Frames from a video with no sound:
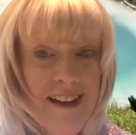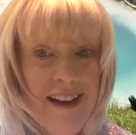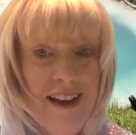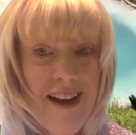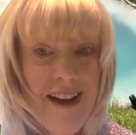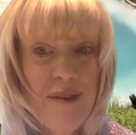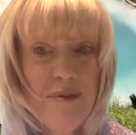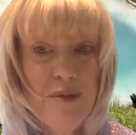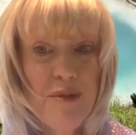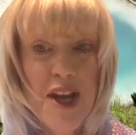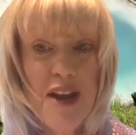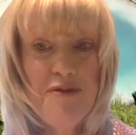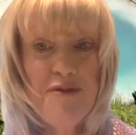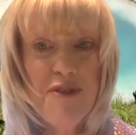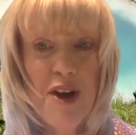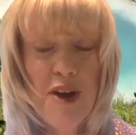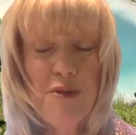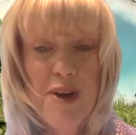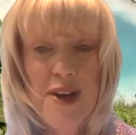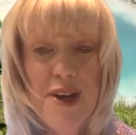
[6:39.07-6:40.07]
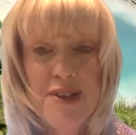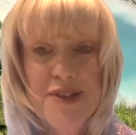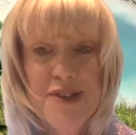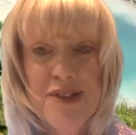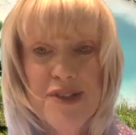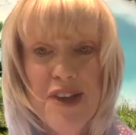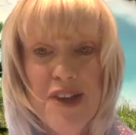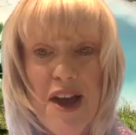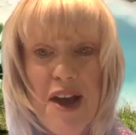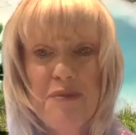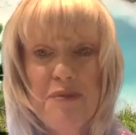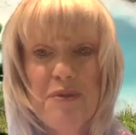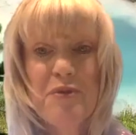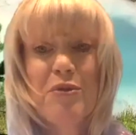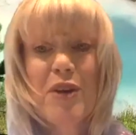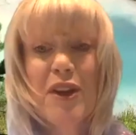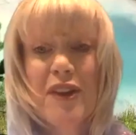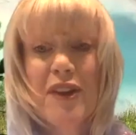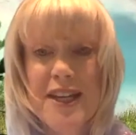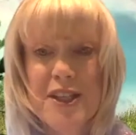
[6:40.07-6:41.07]
which I felt was
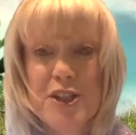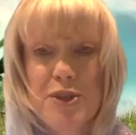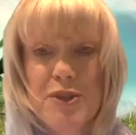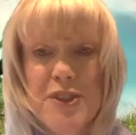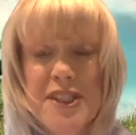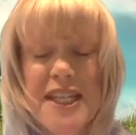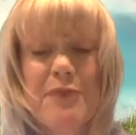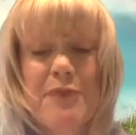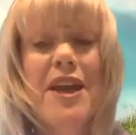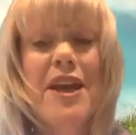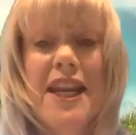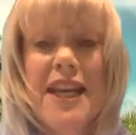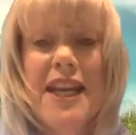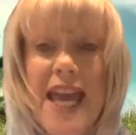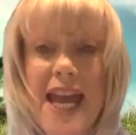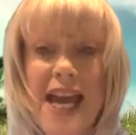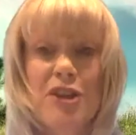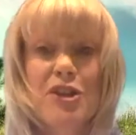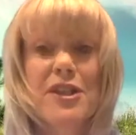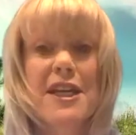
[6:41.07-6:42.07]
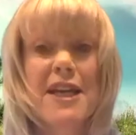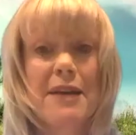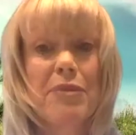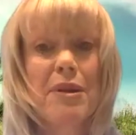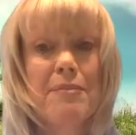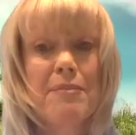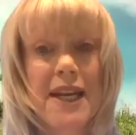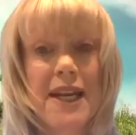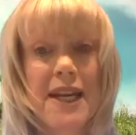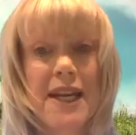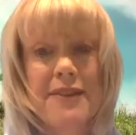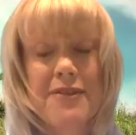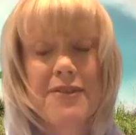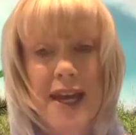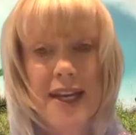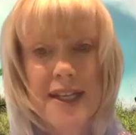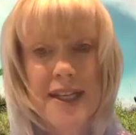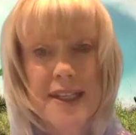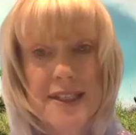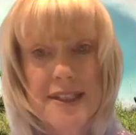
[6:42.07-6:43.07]
really interesting. We had actually implemented
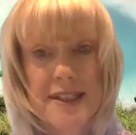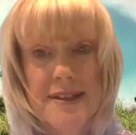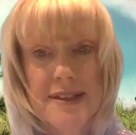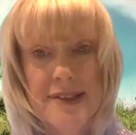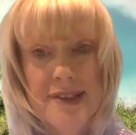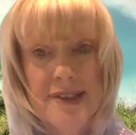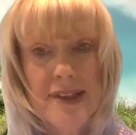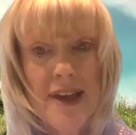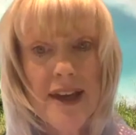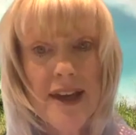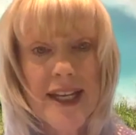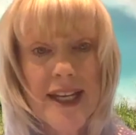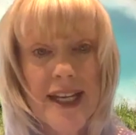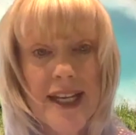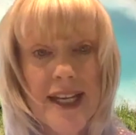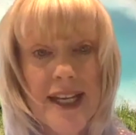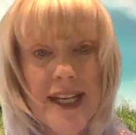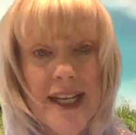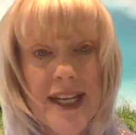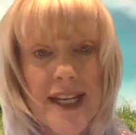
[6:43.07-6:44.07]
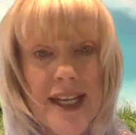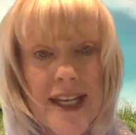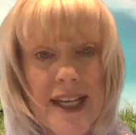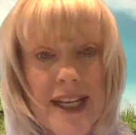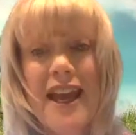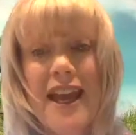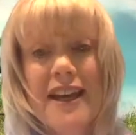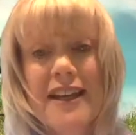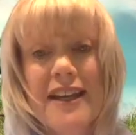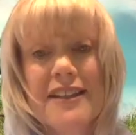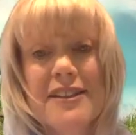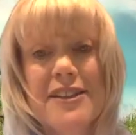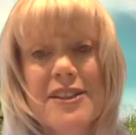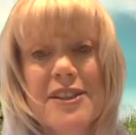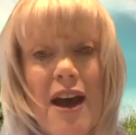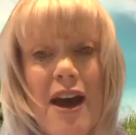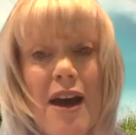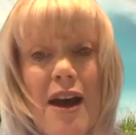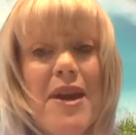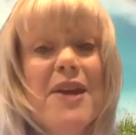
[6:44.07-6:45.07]
that into the study, and
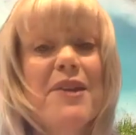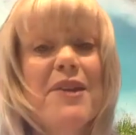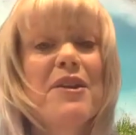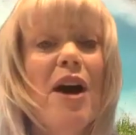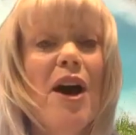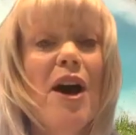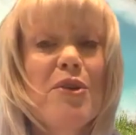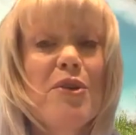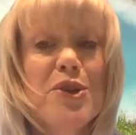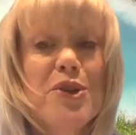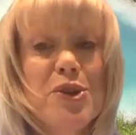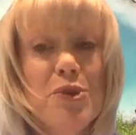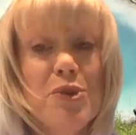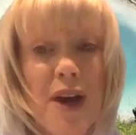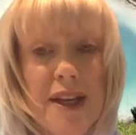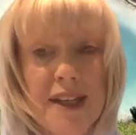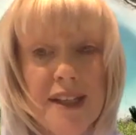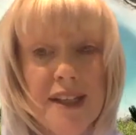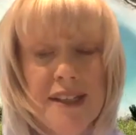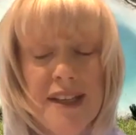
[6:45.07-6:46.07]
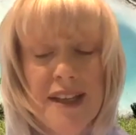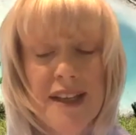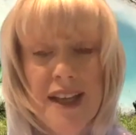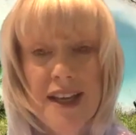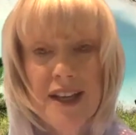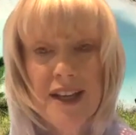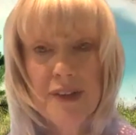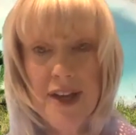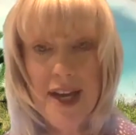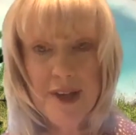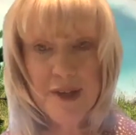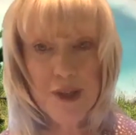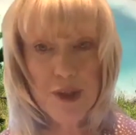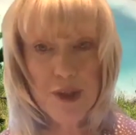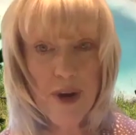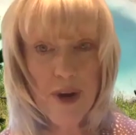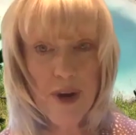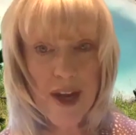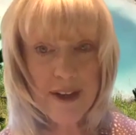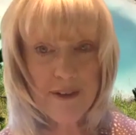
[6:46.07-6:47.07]
others wanted class
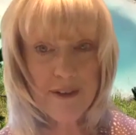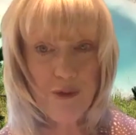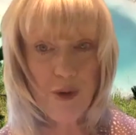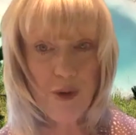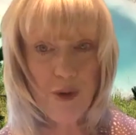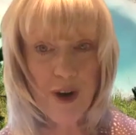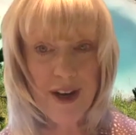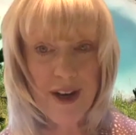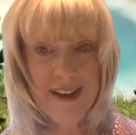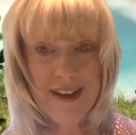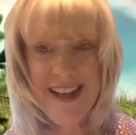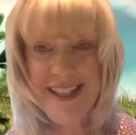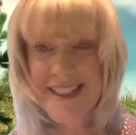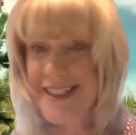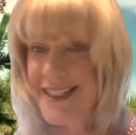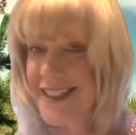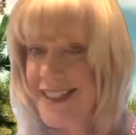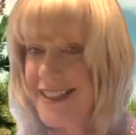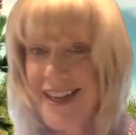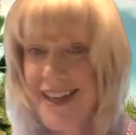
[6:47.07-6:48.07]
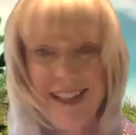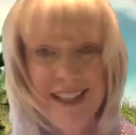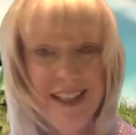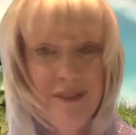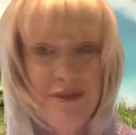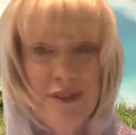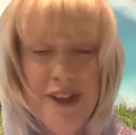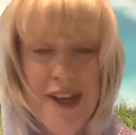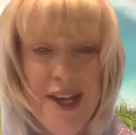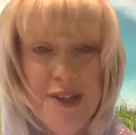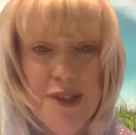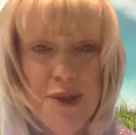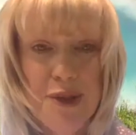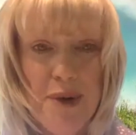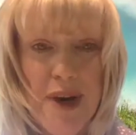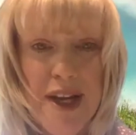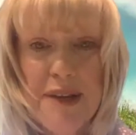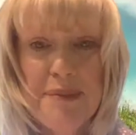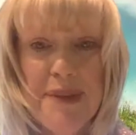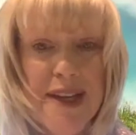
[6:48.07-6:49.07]
credit for it. I did not give class
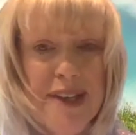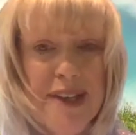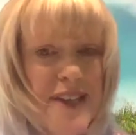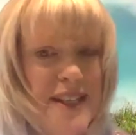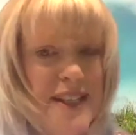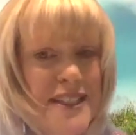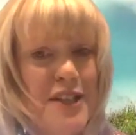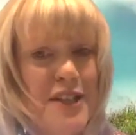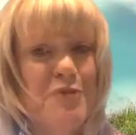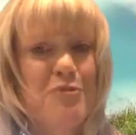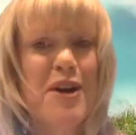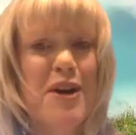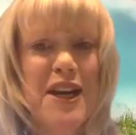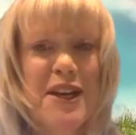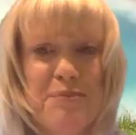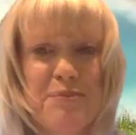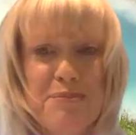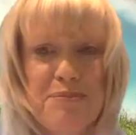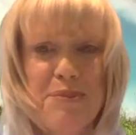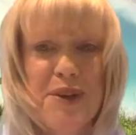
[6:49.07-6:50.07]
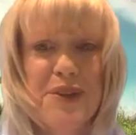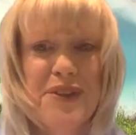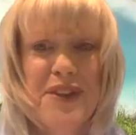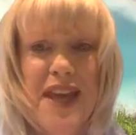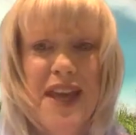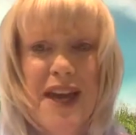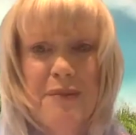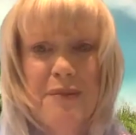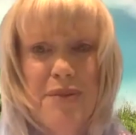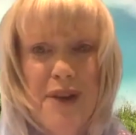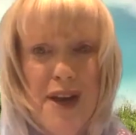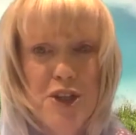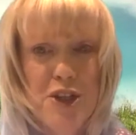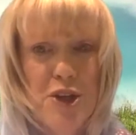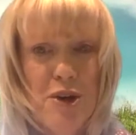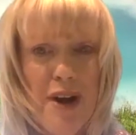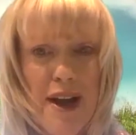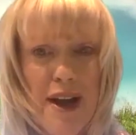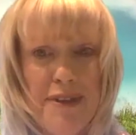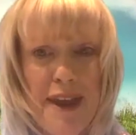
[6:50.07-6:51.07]
credit because I didn't want to put that
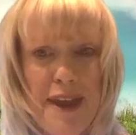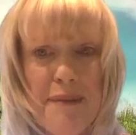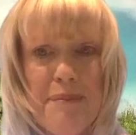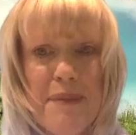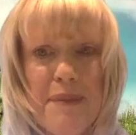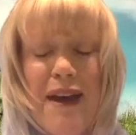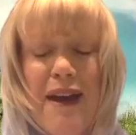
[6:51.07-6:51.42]
pressure on them,